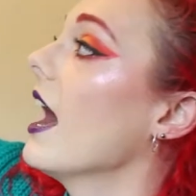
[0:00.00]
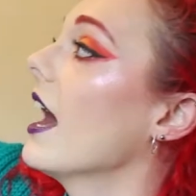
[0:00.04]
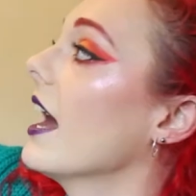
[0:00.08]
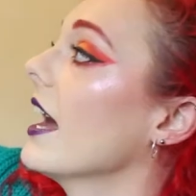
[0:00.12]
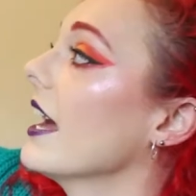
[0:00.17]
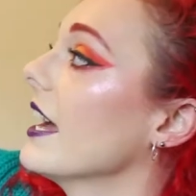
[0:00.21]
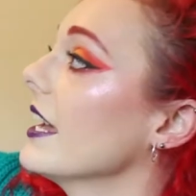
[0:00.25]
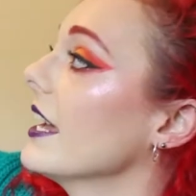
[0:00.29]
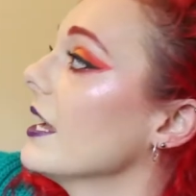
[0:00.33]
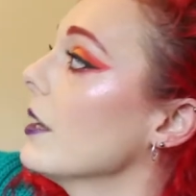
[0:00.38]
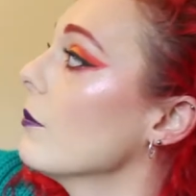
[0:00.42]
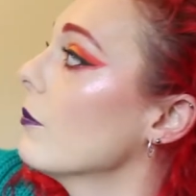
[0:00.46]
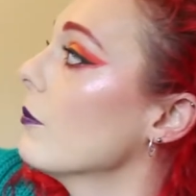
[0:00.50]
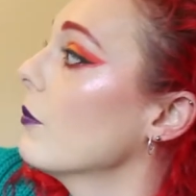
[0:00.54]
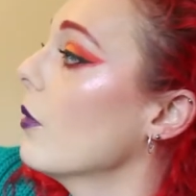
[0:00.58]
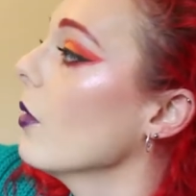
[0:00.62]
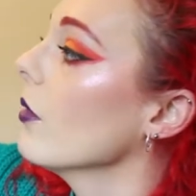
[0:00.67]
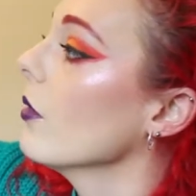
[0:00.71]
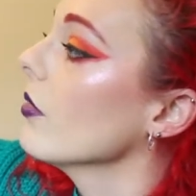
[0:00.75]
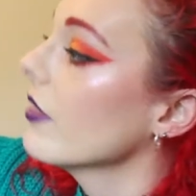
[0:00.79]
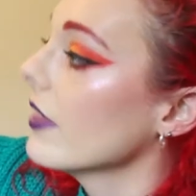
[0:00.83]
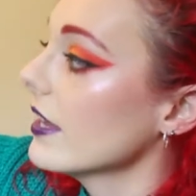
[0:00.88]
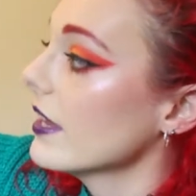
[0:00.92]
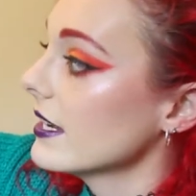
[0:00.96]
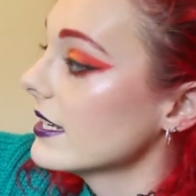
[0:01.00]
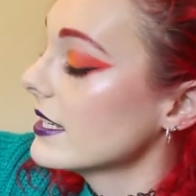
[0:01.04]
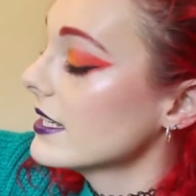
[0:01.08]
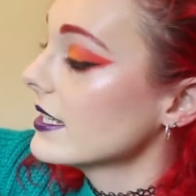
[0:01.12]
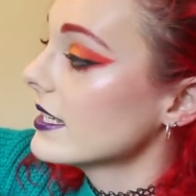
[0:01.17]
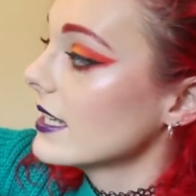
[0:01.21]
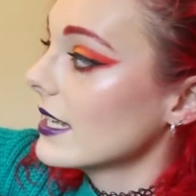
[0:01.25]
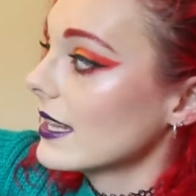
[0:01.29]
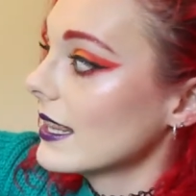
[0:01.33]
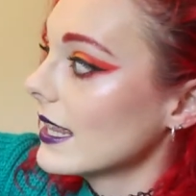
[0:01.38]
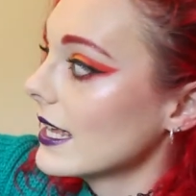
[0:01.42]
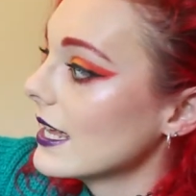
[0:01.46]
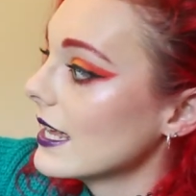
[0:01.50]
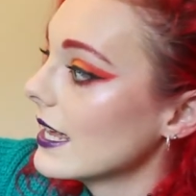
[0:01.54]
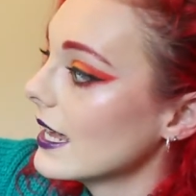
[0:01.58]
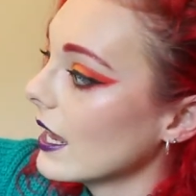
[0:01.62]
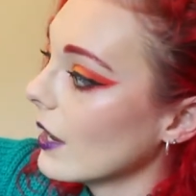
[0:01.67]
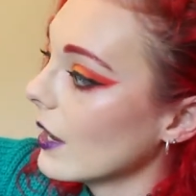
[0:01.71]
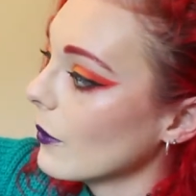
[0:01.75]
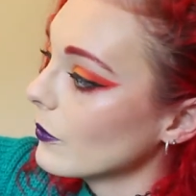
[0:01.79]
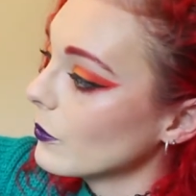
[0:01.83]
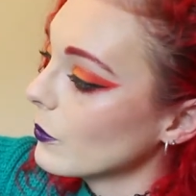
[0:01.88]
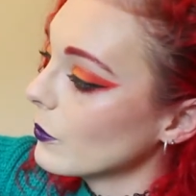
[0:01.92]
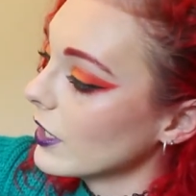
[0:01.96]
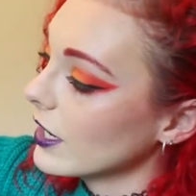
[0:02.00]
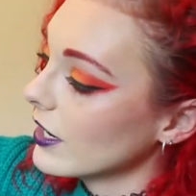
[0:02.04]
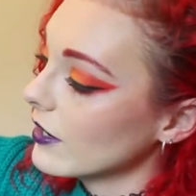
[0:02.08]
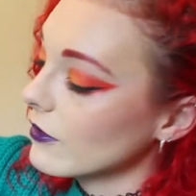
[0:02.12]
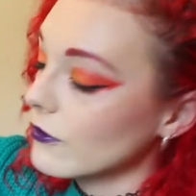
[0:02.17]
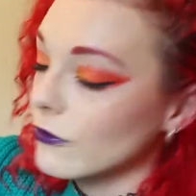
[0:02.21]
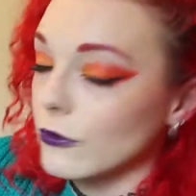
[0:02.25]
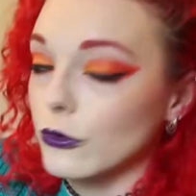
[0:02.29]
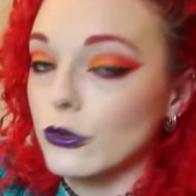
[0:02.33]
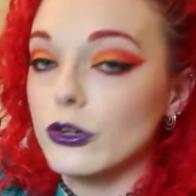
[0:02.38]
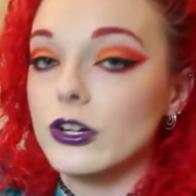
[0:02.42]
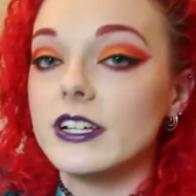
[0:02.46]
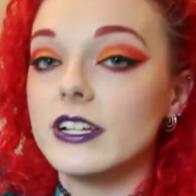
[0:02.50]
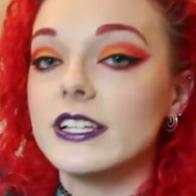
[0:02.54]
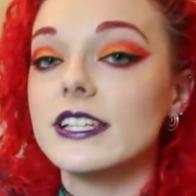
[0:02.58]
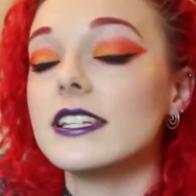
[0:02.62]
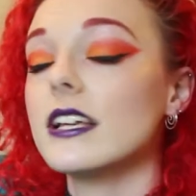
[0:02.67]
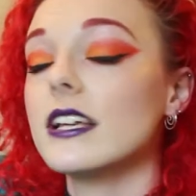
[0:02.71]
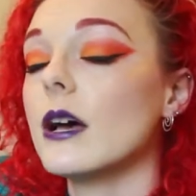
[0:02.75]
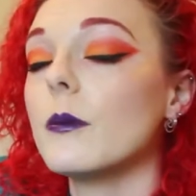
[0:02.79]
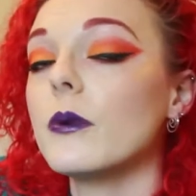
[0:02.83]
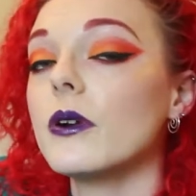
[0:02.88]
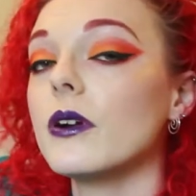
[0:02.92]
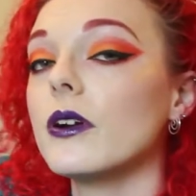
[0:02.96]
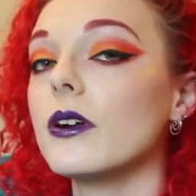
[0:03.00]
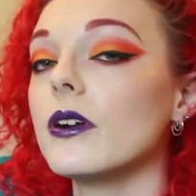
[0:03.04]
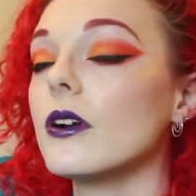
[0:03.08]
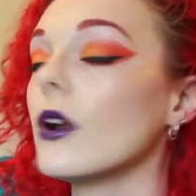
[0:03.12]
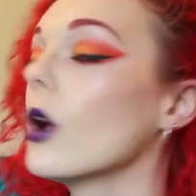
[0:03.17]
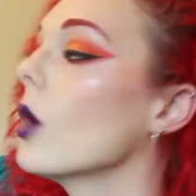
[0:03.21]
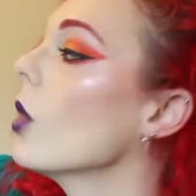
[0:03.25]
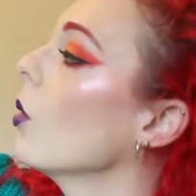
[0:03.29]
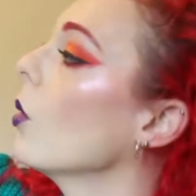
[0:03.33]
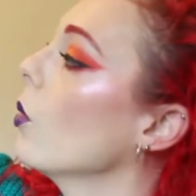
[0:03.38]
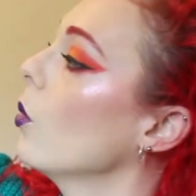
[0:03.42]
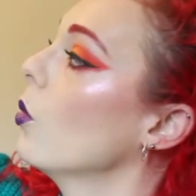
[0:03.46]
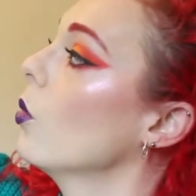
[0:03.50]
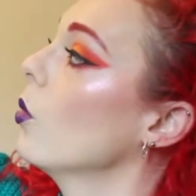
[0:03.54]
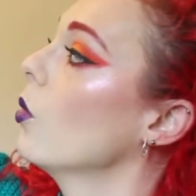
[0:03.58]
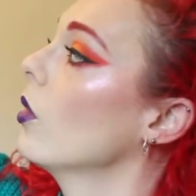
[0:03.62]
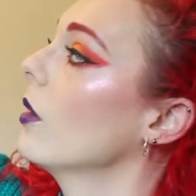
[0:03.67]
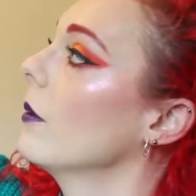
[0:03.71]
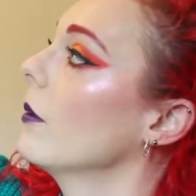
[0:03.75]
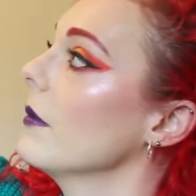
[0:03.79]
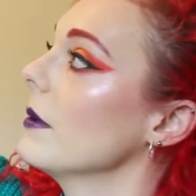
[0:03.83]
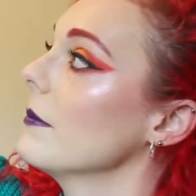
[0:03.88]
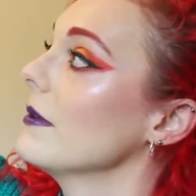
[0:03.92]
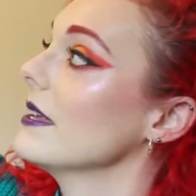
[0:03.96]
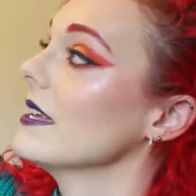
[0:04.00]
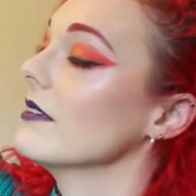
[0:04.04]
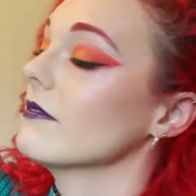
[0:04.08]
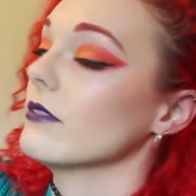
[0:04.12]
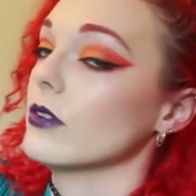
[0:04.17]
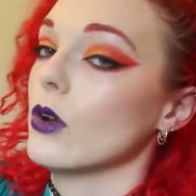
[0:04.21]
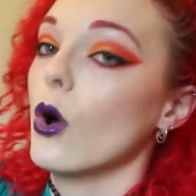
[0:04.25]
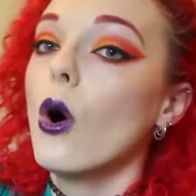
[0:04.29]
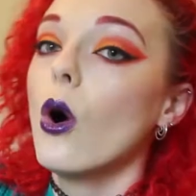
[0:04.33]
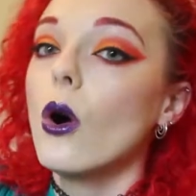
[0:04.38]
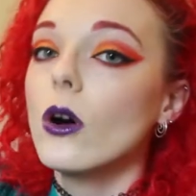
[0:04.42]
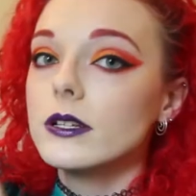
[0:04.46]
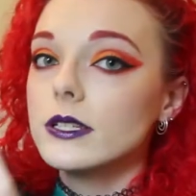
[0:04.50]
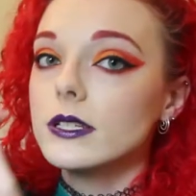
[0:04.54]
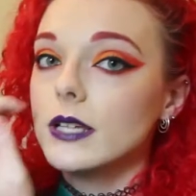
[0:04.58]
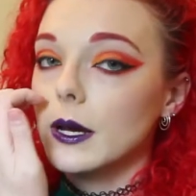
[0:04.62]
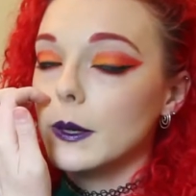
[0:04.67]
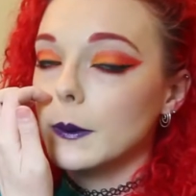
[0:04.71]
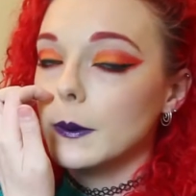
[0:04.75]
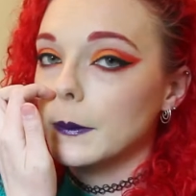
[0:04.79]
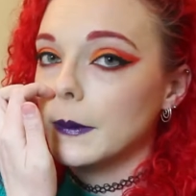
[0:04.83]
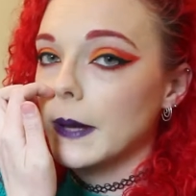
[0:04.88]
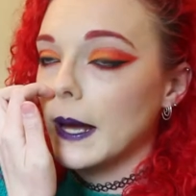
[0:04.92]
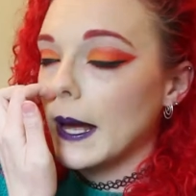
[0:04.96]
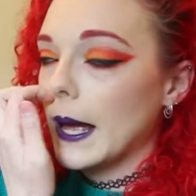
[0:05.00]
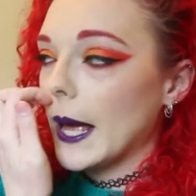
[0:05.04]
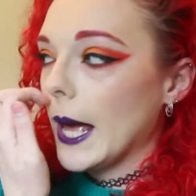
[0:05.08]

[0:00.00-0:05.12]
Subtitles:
I bought this thinking I would wear it for summer or maybe even autumn,